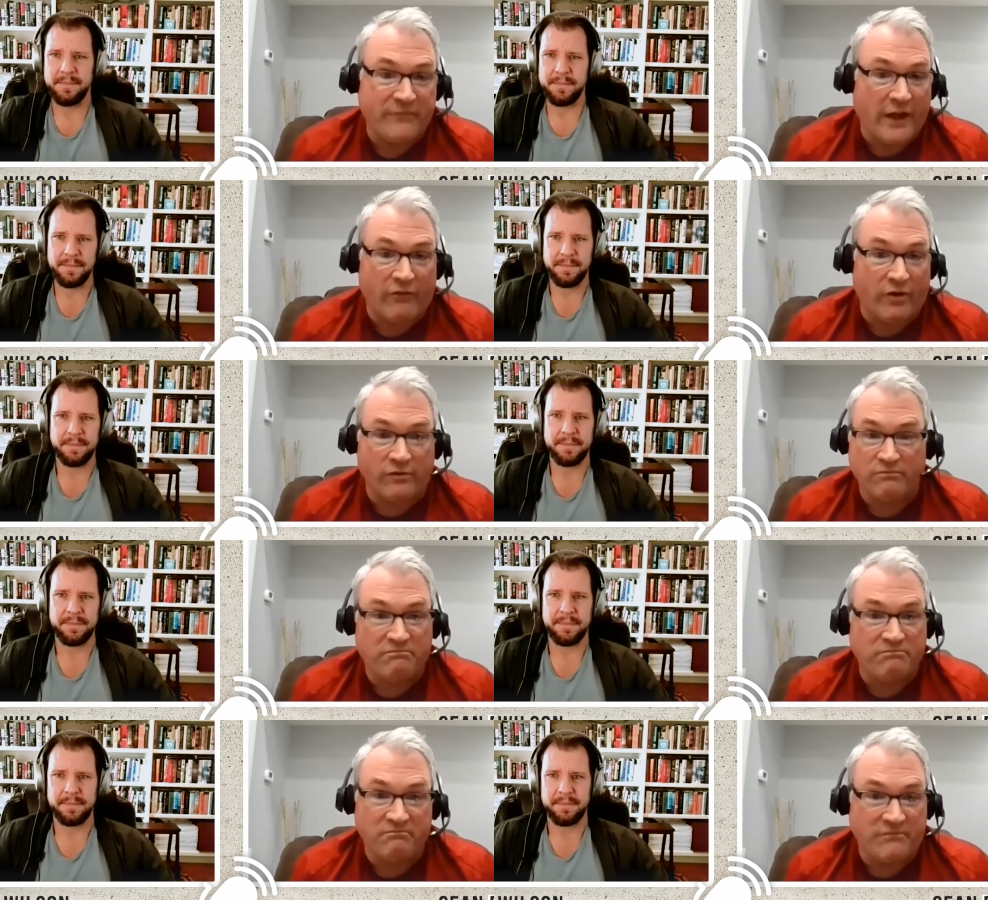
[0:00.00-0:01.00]
Speaker 1: never
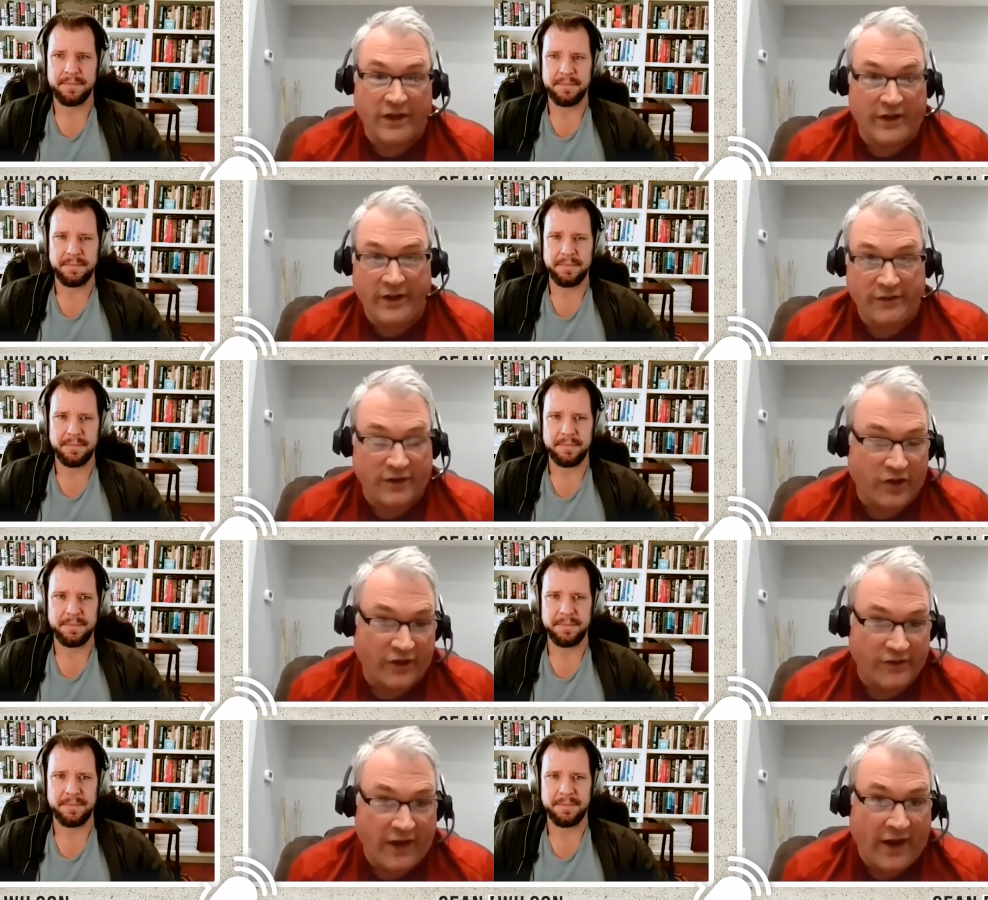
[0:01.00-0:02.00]
done anything
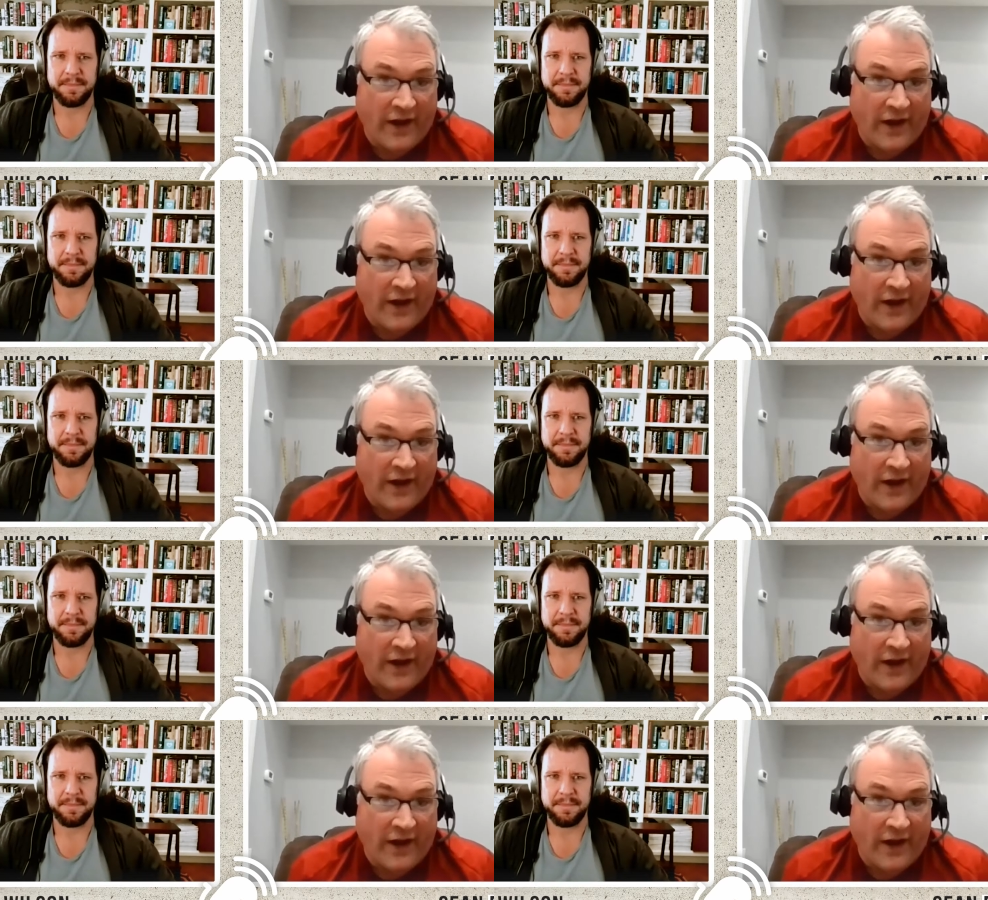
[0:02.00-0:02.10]
like